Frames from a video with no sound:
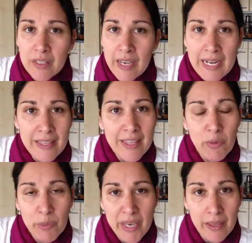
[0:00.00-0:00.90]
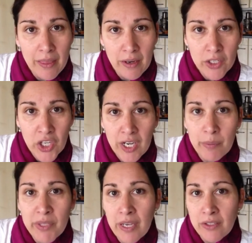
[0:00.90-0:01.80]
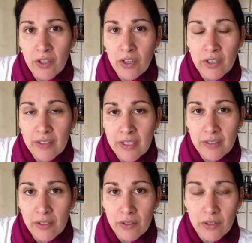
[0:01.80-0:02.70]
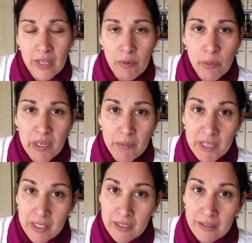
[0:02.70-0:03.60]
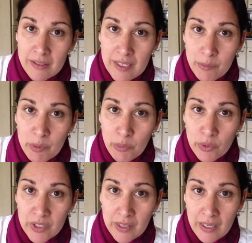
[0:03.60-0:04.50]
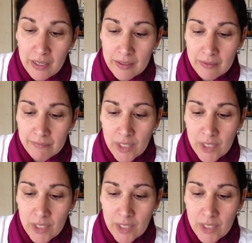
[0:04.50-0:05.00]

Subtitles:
anything that will make their jobs as an artist easier. So that will be on Mondays. I'll be posting that.